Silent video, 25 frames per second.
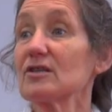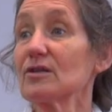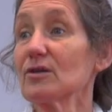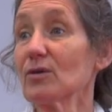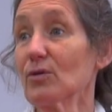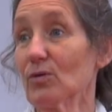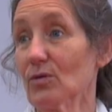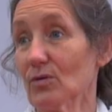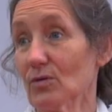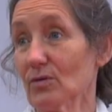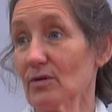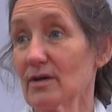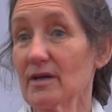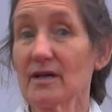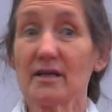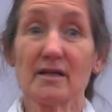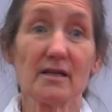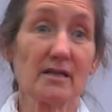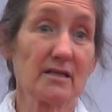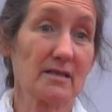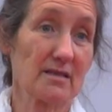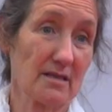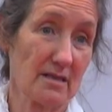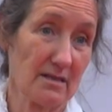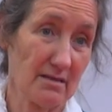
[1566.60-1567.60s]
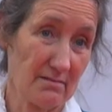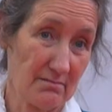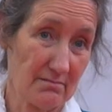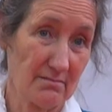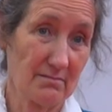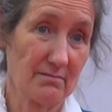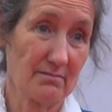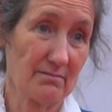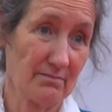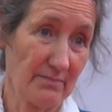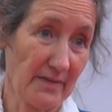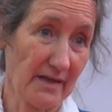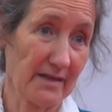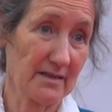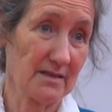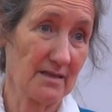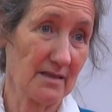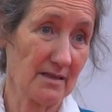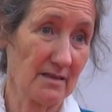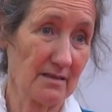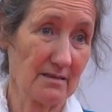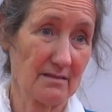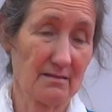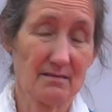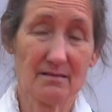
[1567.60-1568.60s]
Law, it is a
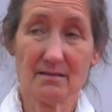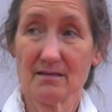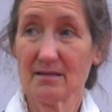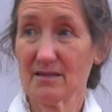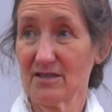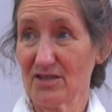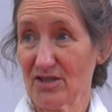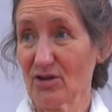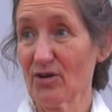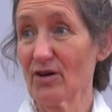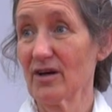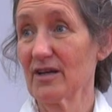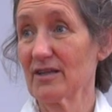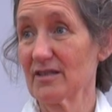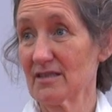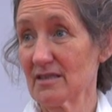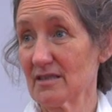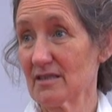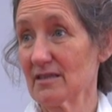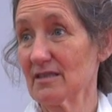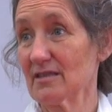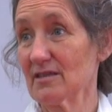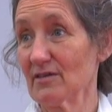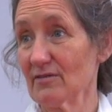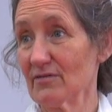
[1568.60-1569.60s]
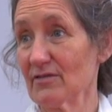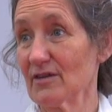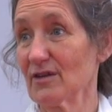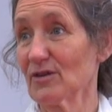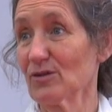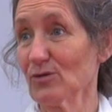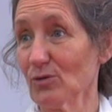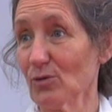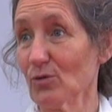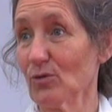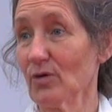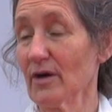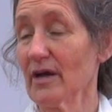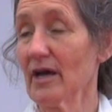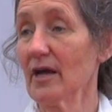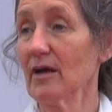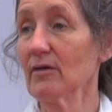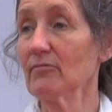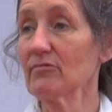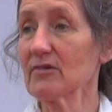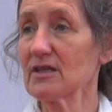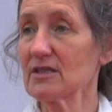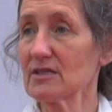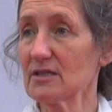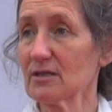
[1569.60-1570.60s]
basic scientific law.
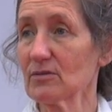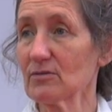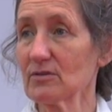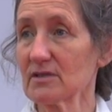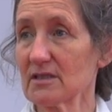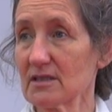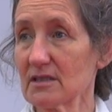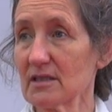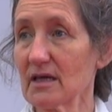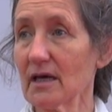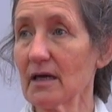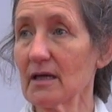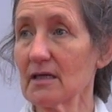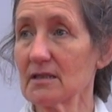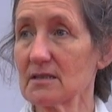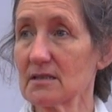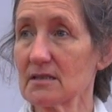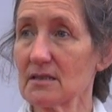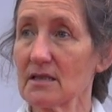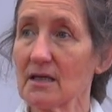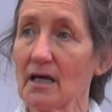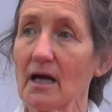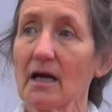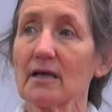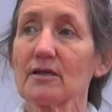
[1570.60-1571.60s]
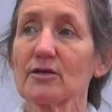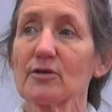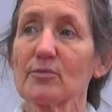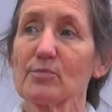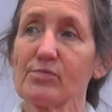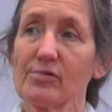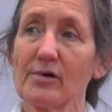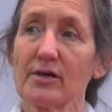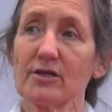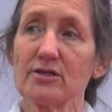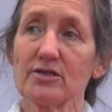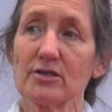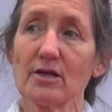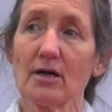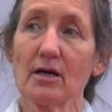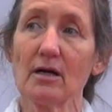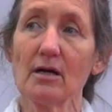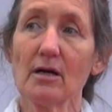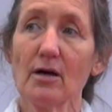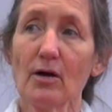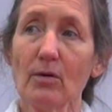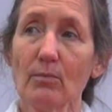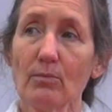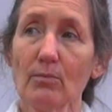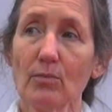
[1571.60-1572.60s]
Henry's Law states that under pressure,
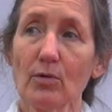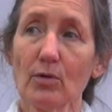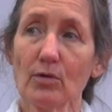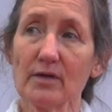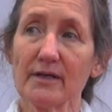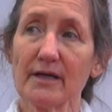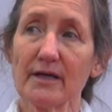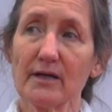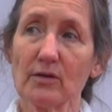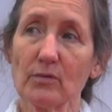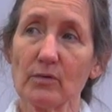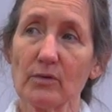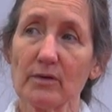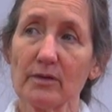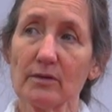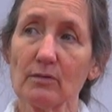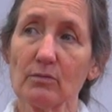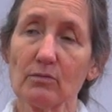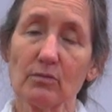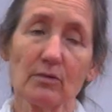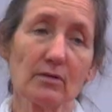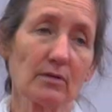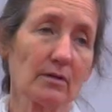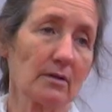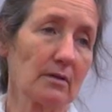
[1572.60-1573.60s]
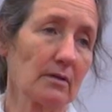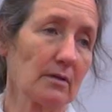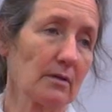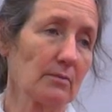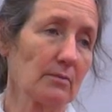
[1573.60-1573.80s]
more liquid will